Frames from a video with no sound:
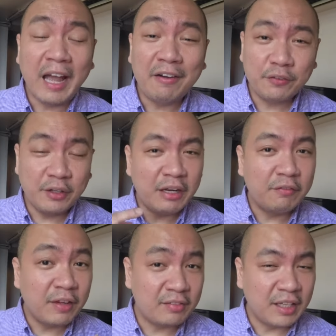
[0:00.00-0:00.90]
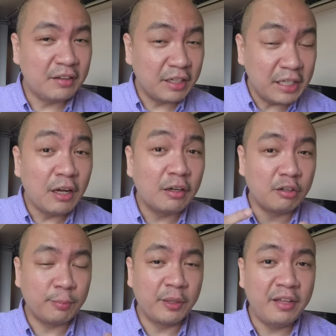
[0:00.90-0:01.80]
after investing
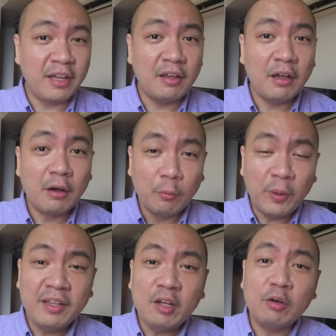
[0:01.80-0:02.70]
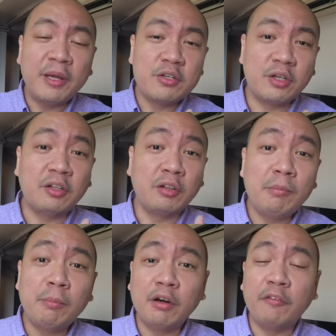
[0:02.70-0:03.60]
$3 per day with the commensurate
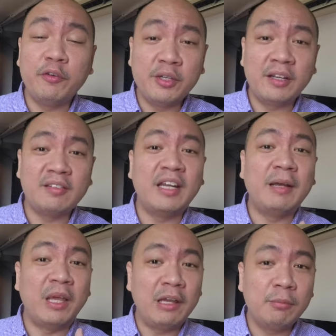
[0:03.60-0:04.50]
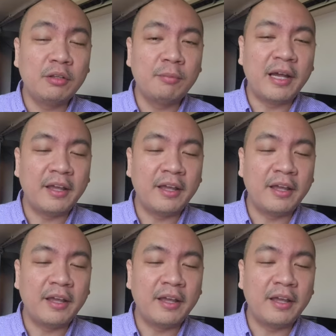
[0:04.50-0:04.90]
number of units that I'm able to